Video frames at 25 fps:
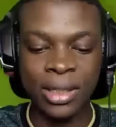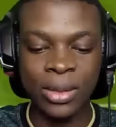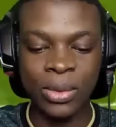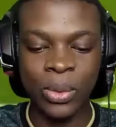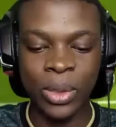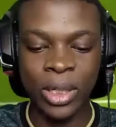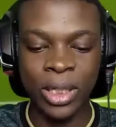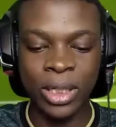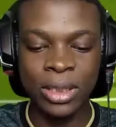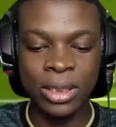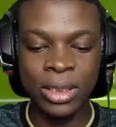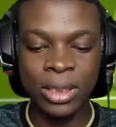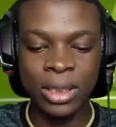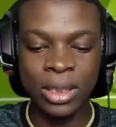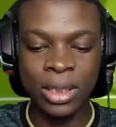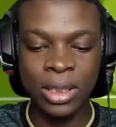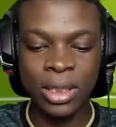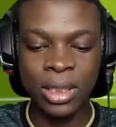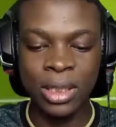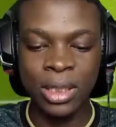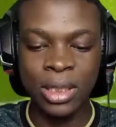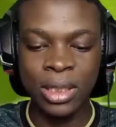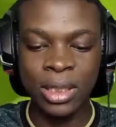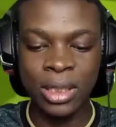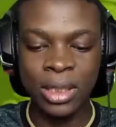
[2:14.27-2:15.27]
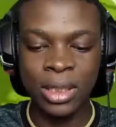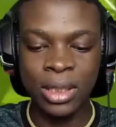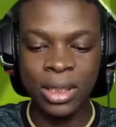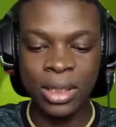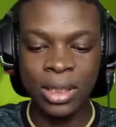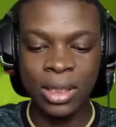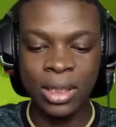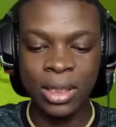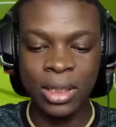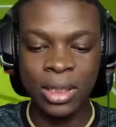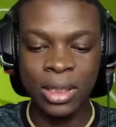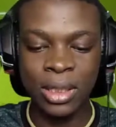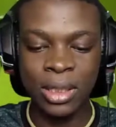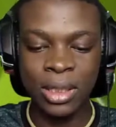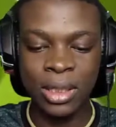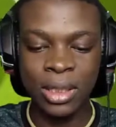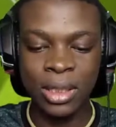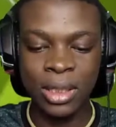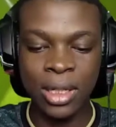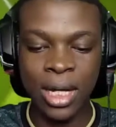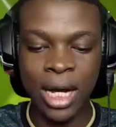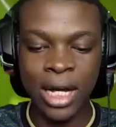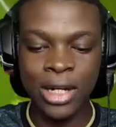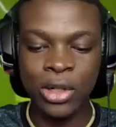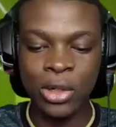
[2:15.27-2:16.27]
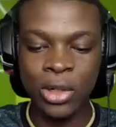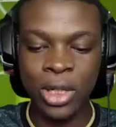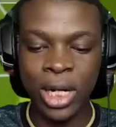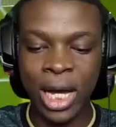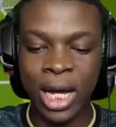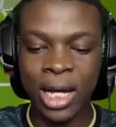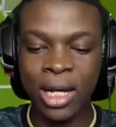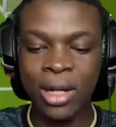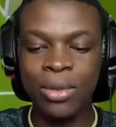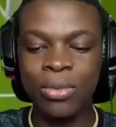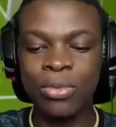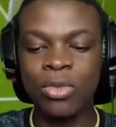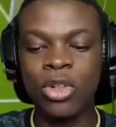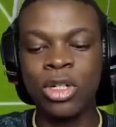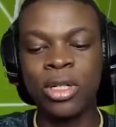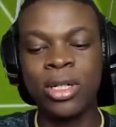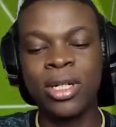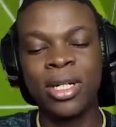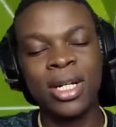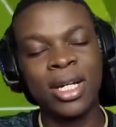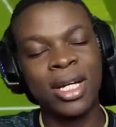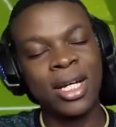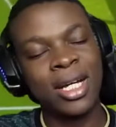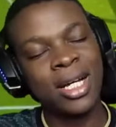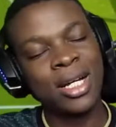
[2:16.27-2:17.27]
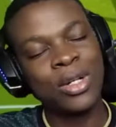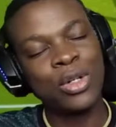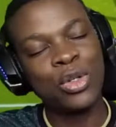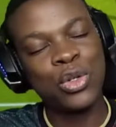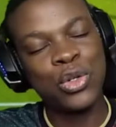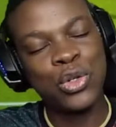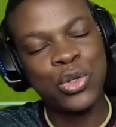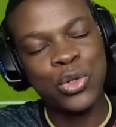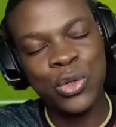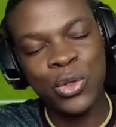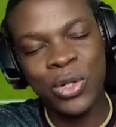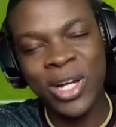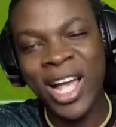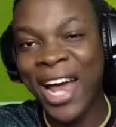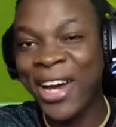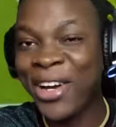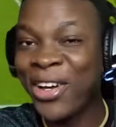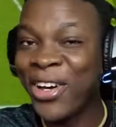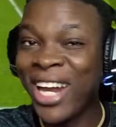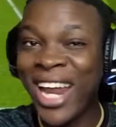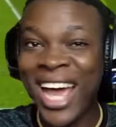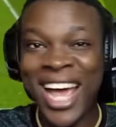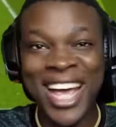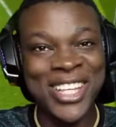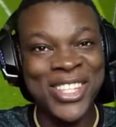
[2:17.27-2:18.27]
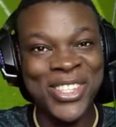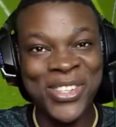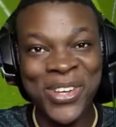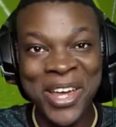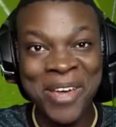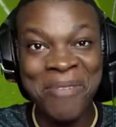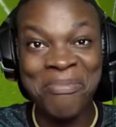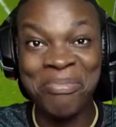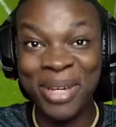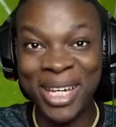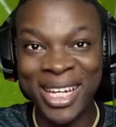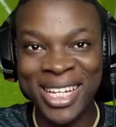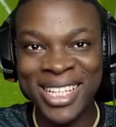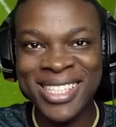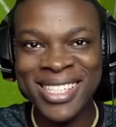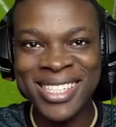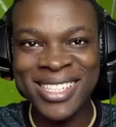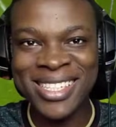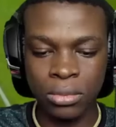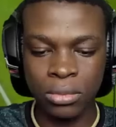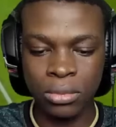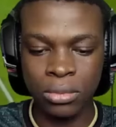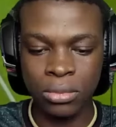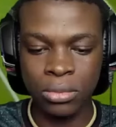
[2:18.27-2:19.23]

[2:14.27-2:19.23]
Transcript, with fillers: Wait. Guardiola. Guardiola is doing beats.